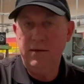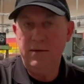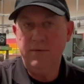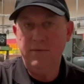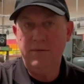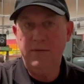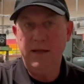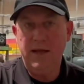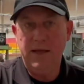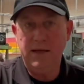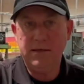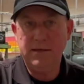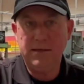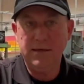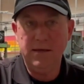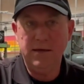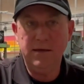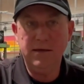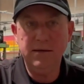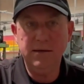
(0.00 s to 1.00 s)
that
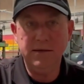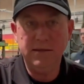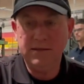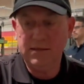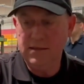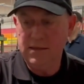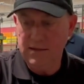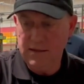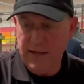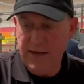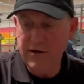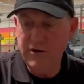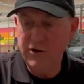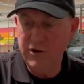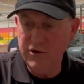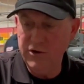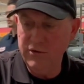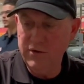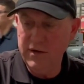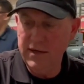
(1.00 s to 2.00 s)
it's the lighter
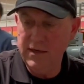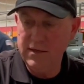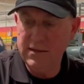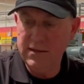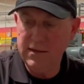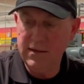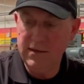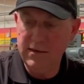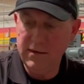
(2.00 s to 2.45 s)
unit,